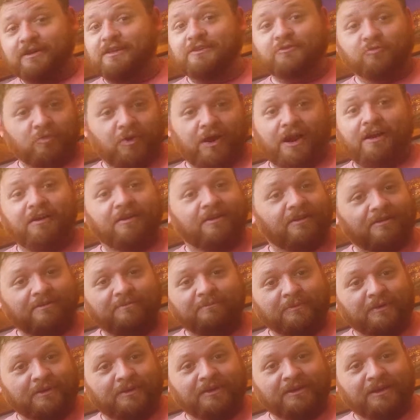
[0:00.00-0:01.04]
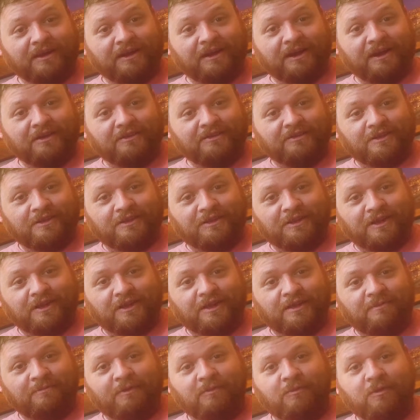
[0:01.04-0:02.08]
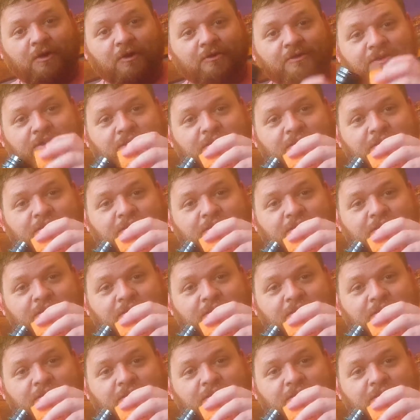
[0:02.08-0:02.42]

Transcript: is rare, but then I got something I get my water